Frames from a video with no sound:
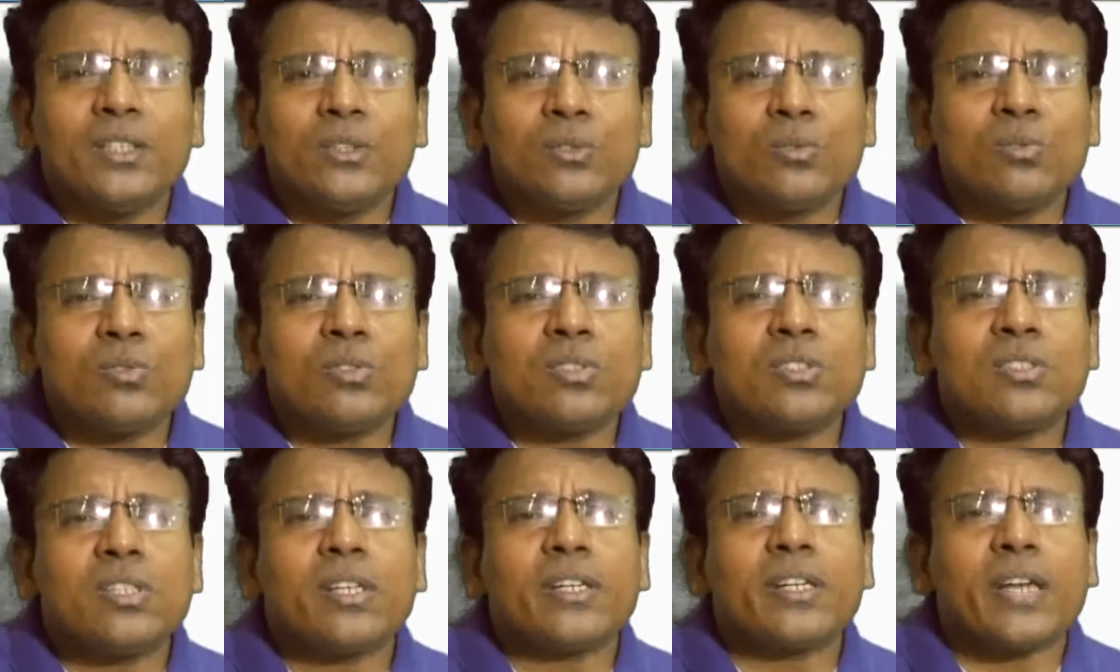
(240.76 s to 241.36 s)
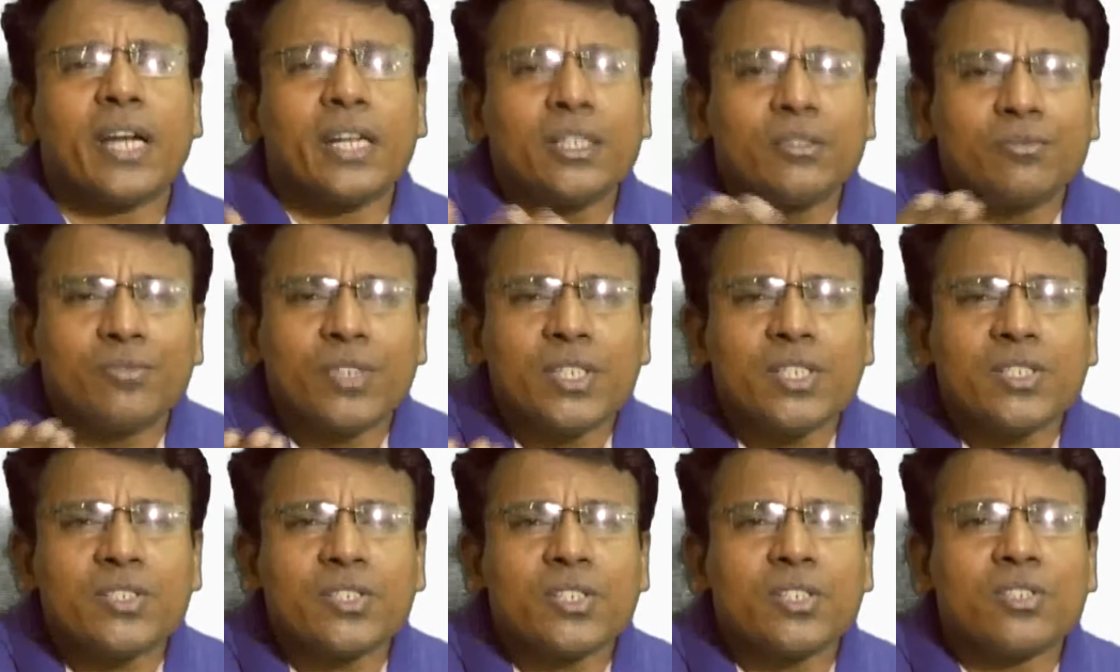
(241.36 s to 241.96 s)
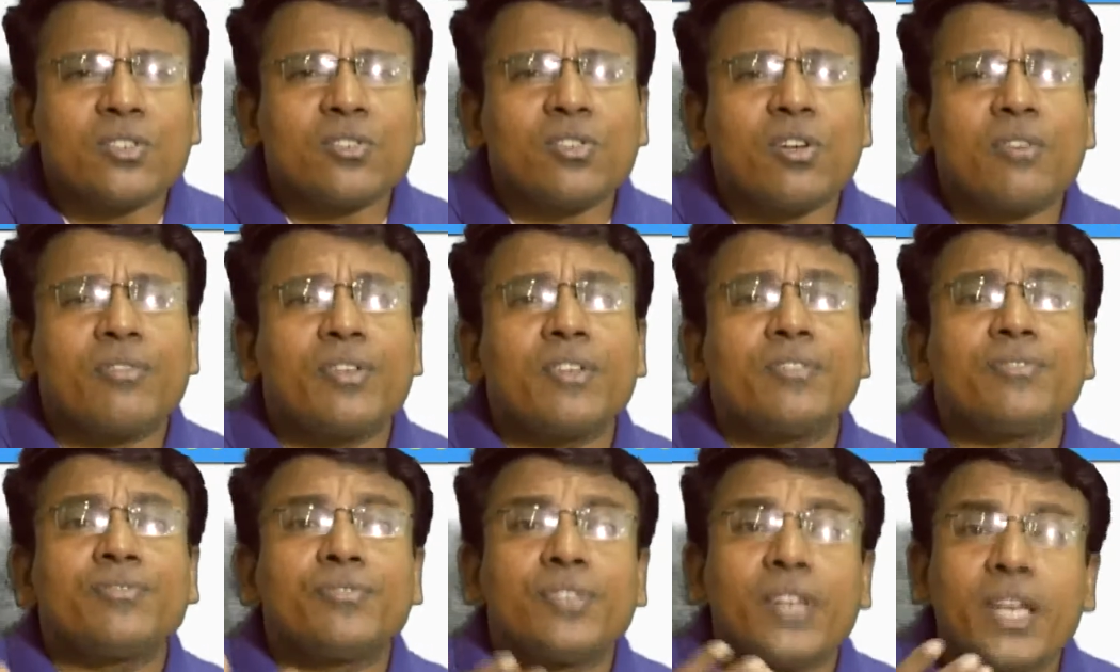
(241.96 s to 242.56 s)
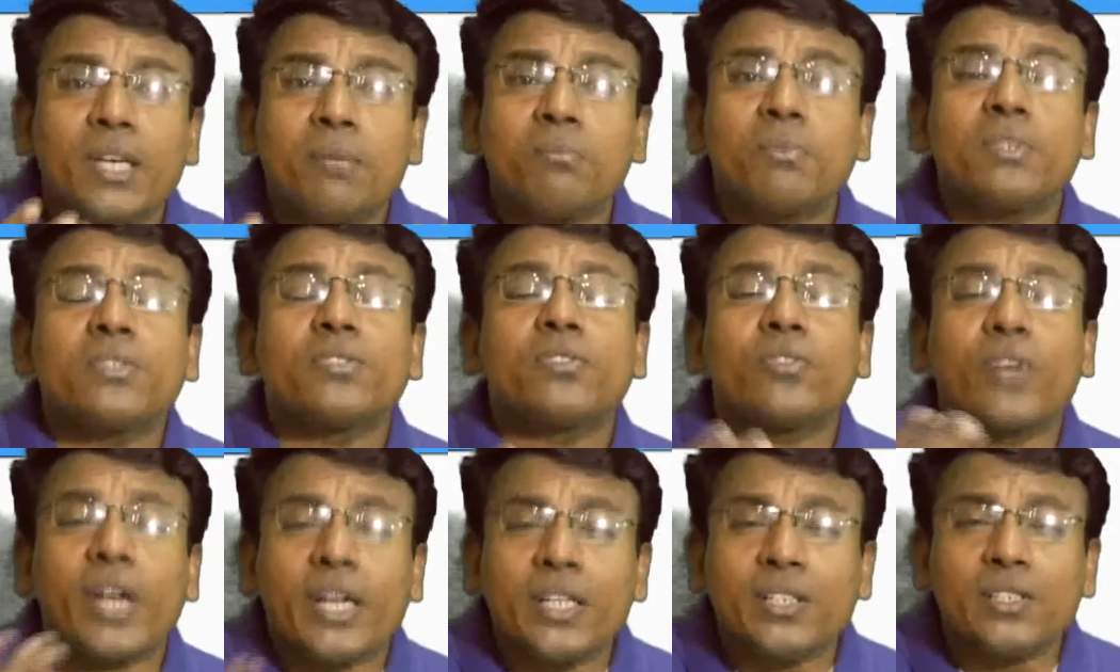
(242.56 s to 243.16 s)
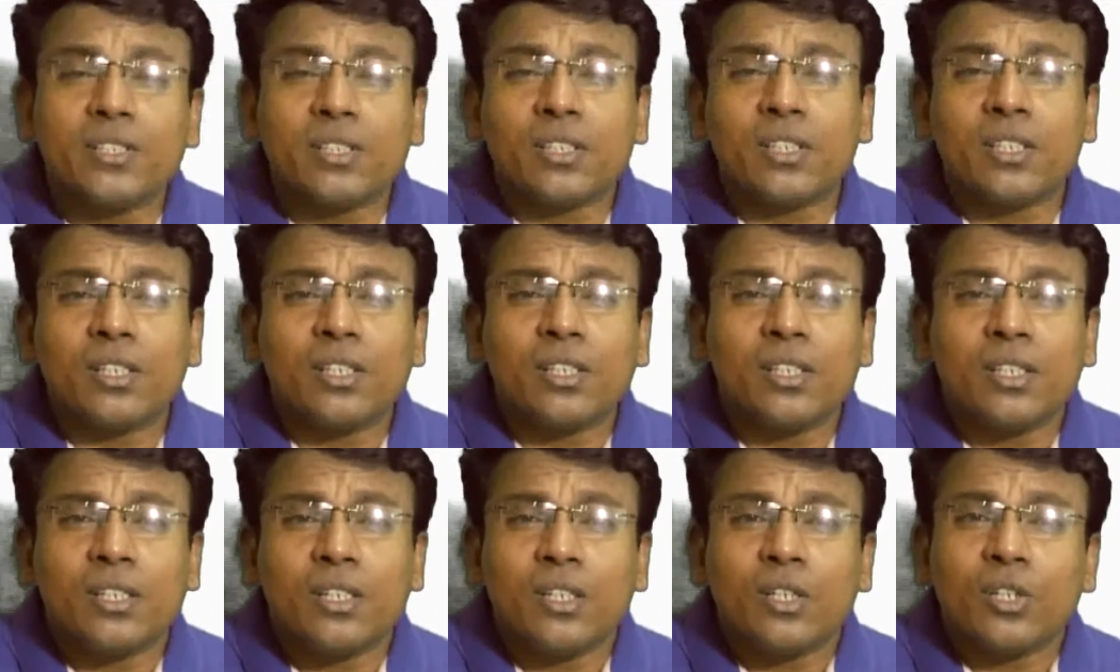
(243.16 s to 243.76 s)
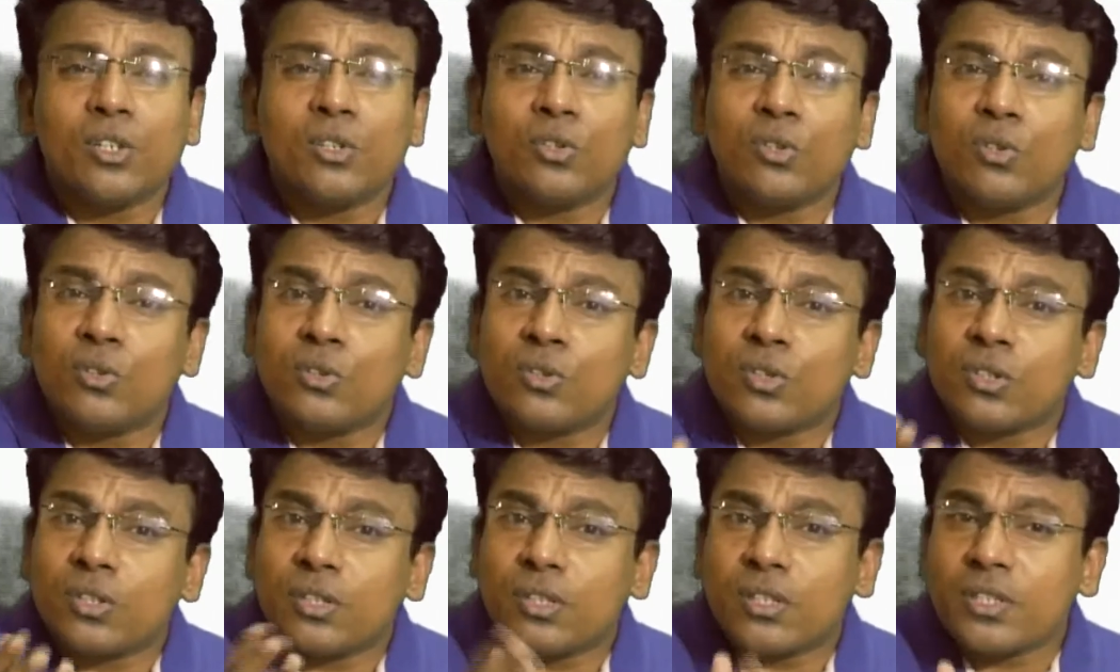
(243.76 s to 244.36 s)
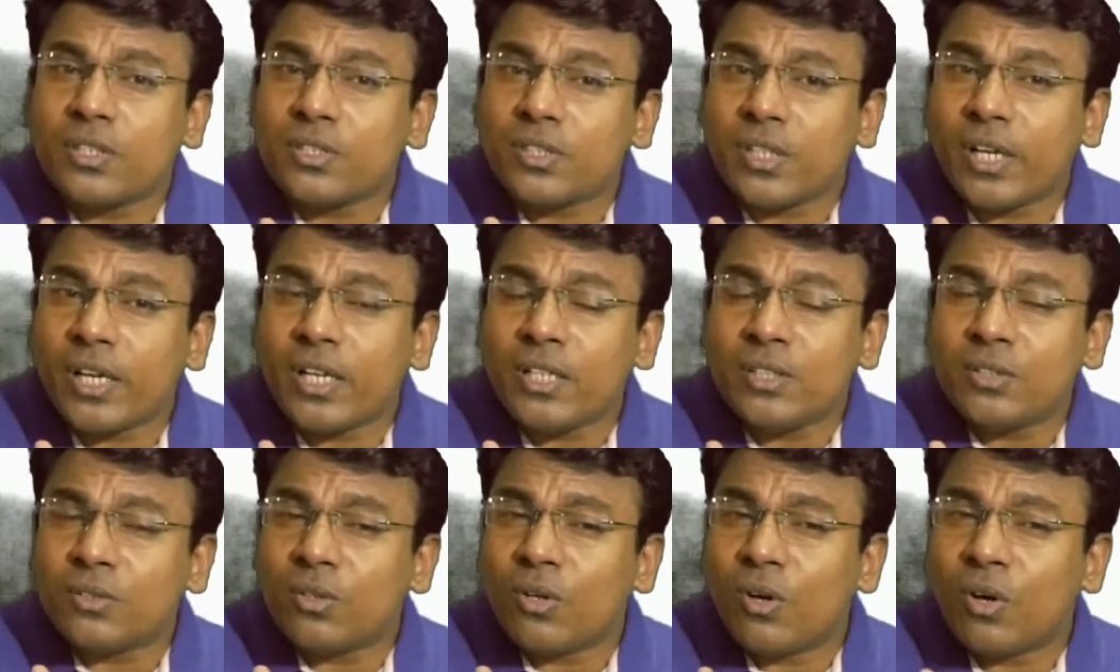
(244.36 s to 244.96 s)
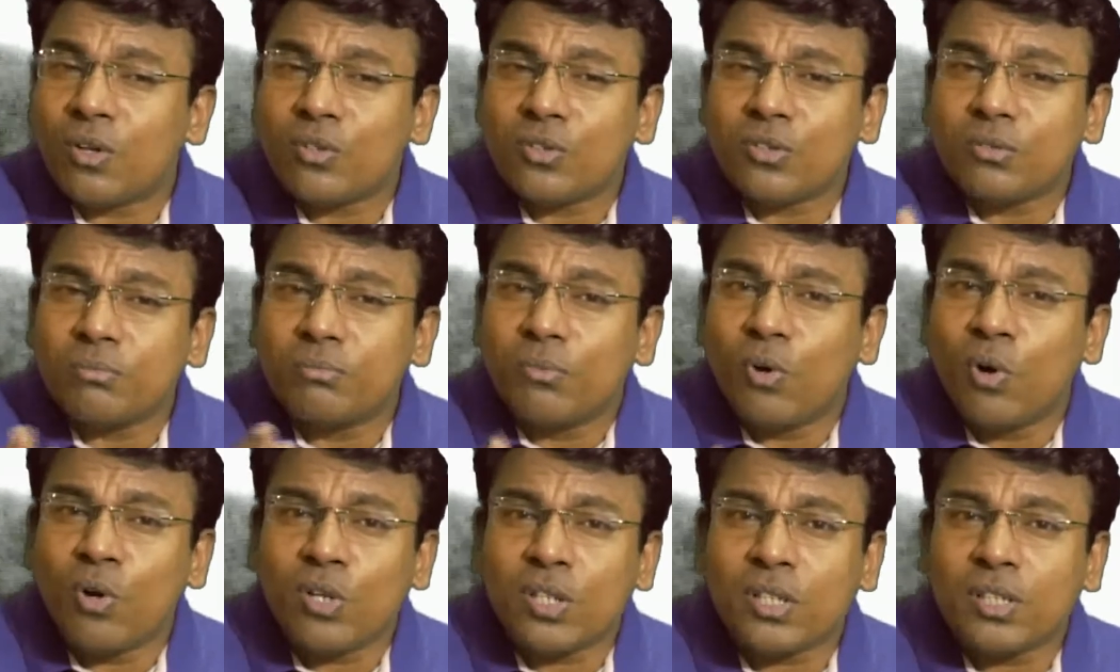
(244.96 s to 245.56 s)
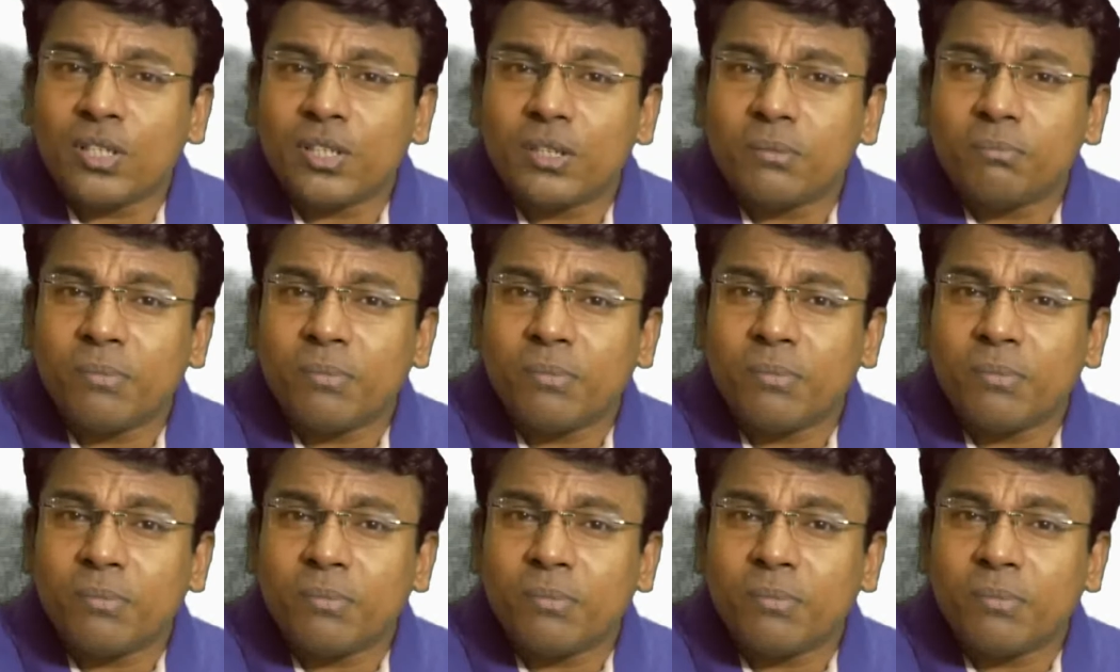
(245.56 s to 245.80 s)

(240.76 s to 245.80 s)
use the conventions of a famous writer not to criticize or to mock,